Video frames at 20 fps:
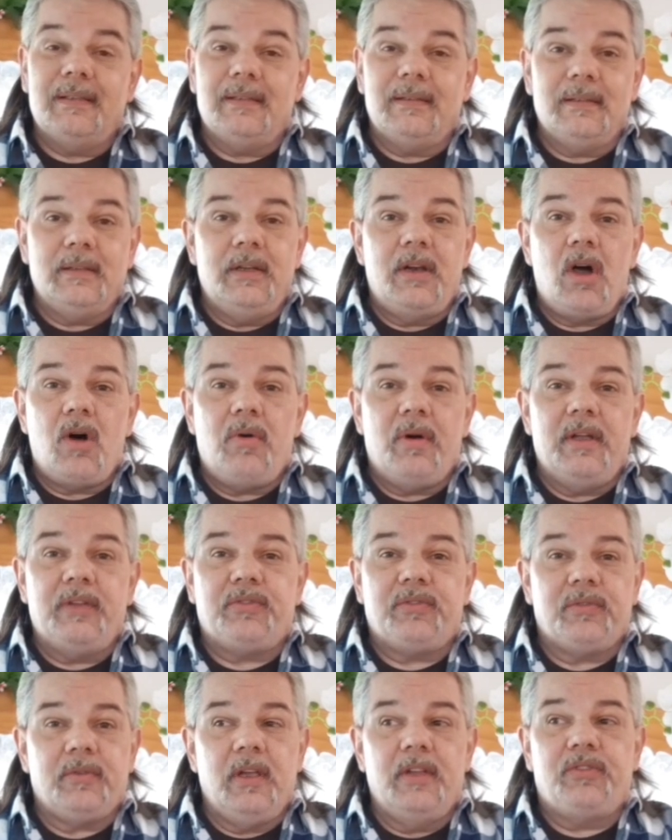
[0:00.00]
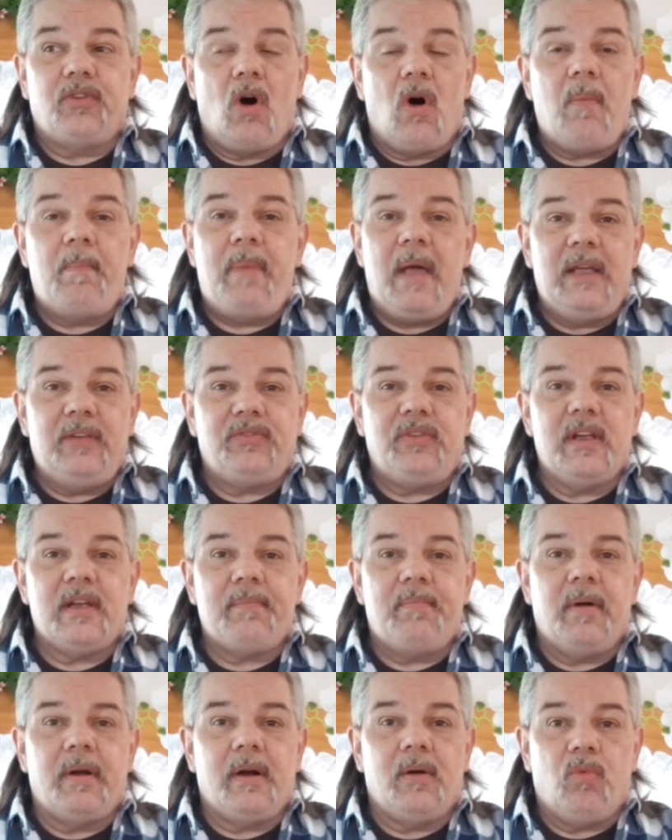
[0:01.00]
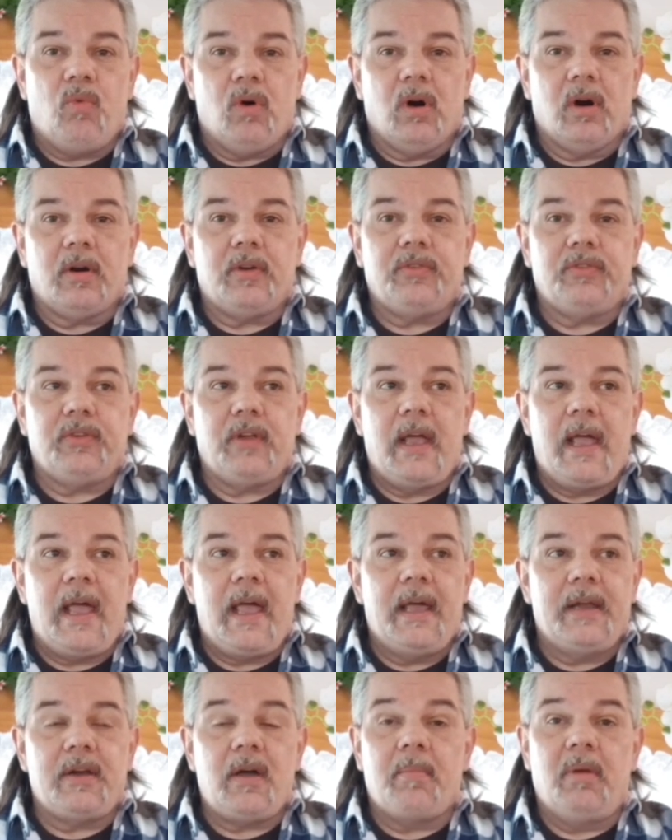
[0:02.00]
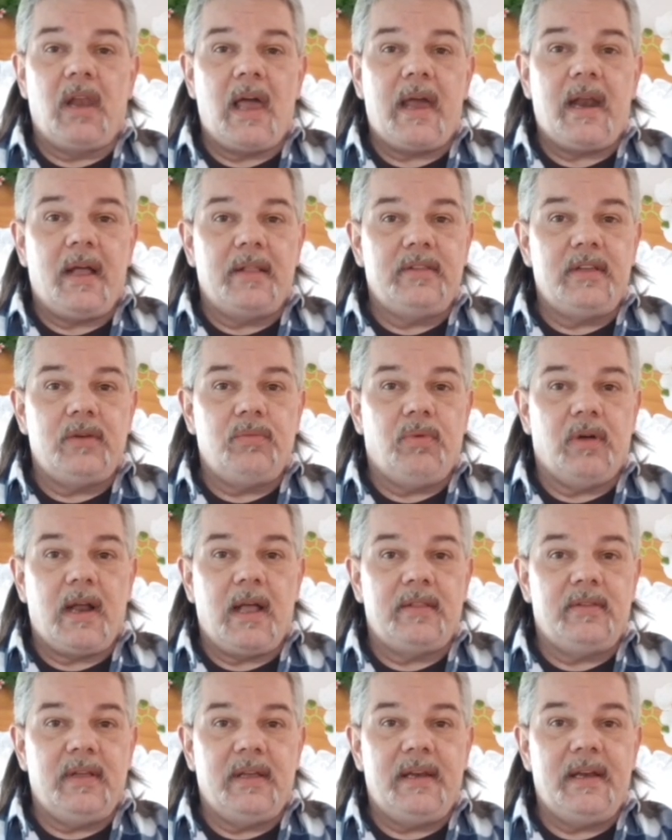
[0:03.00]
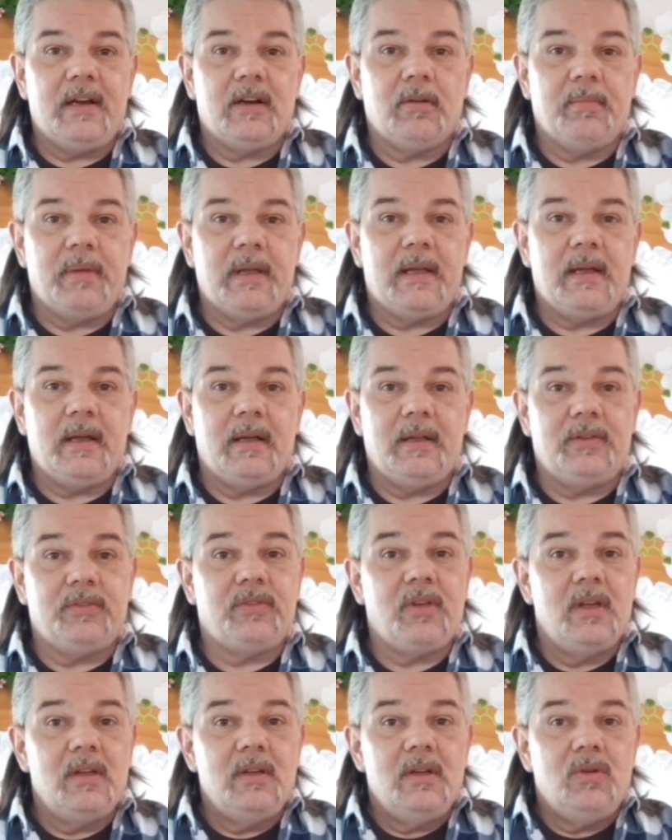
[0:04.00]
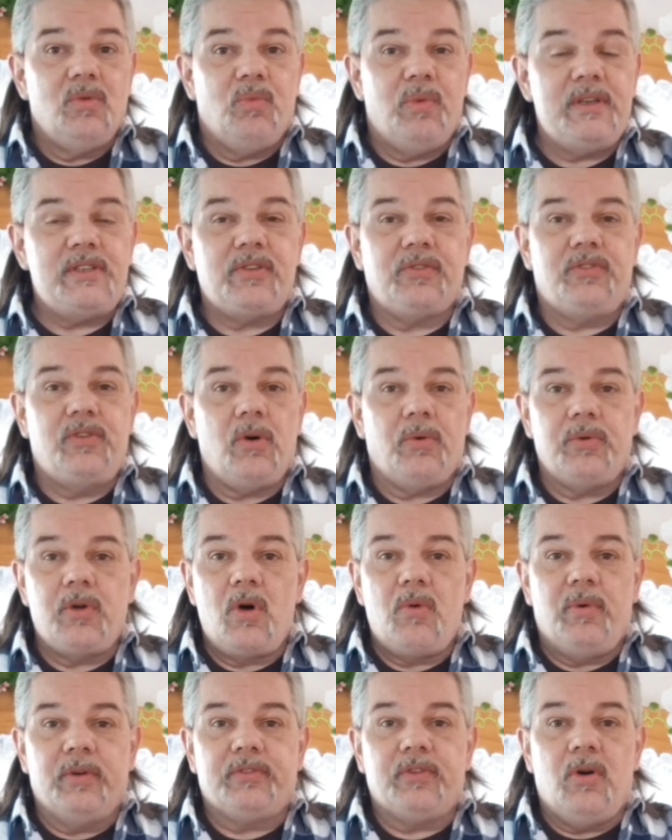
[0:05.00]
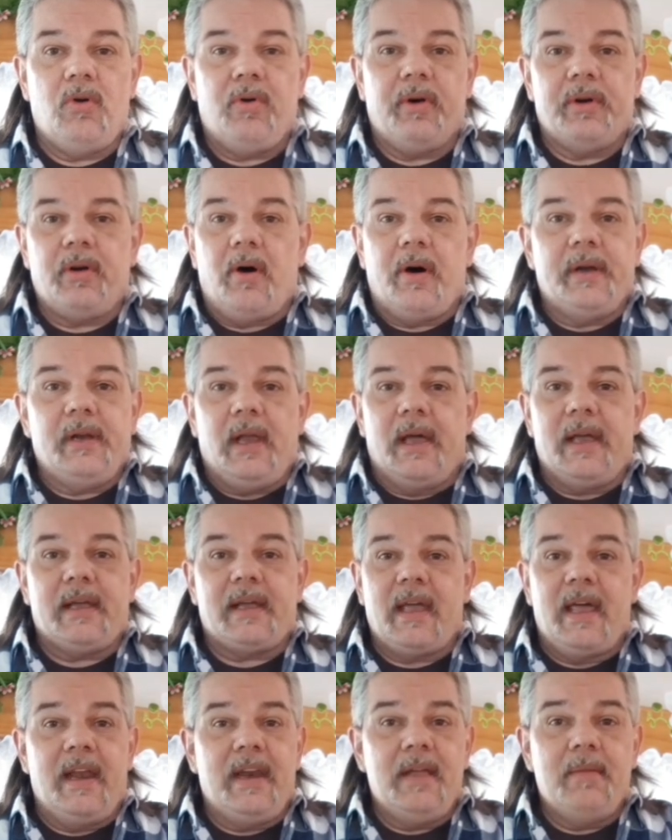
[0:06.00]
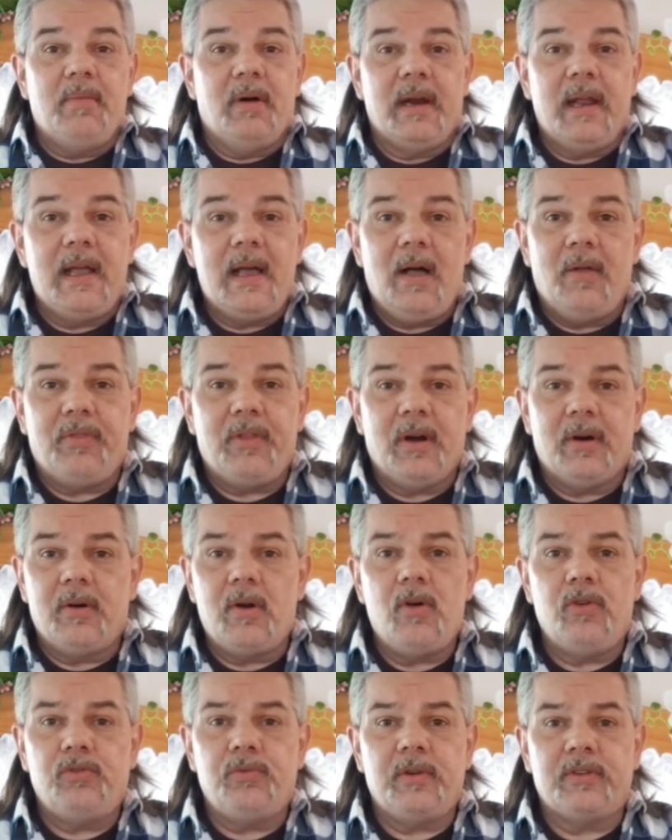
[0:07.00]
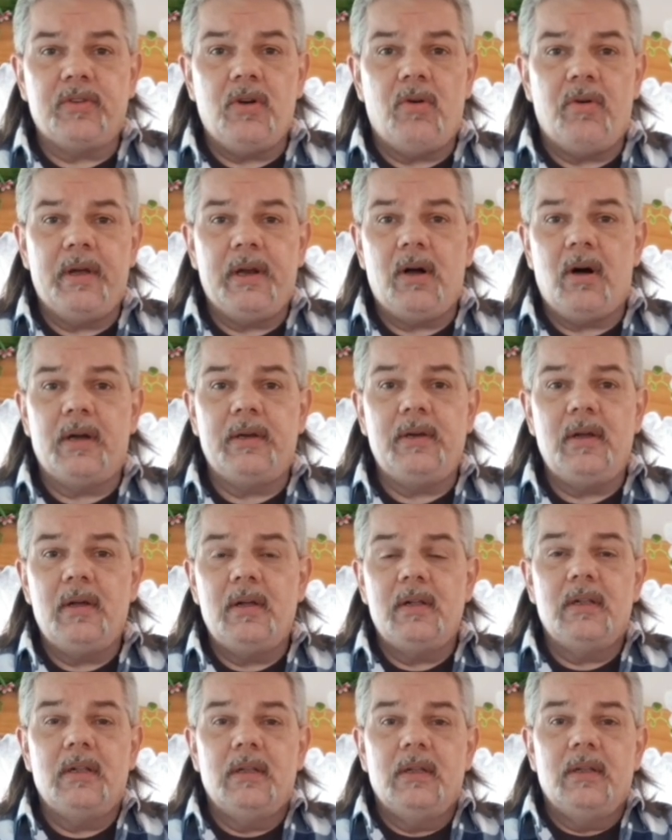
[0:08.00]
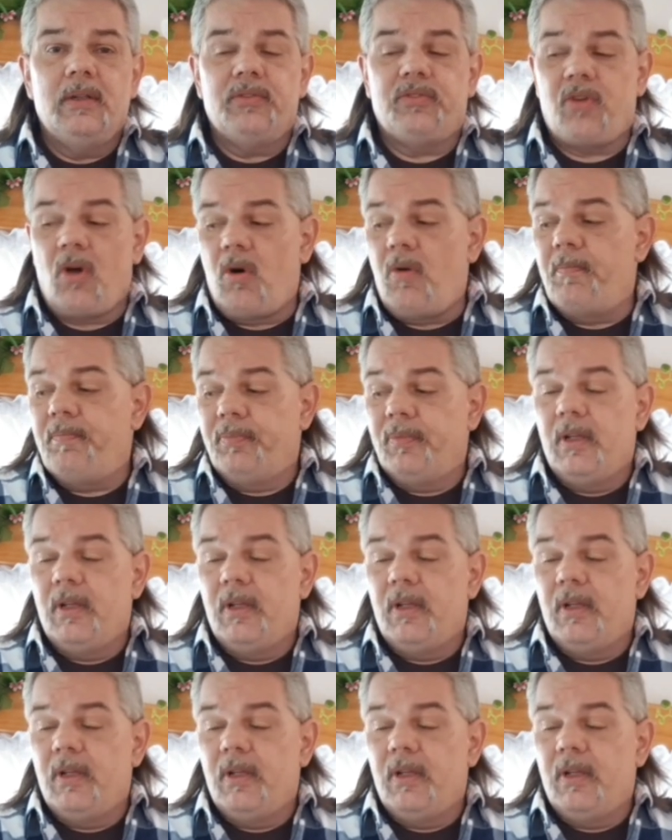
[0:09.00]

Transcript: it's all basic, but it works, and I'm glad I did what I did here, because we just don't know what's going on like anybody out there knows what's going on. So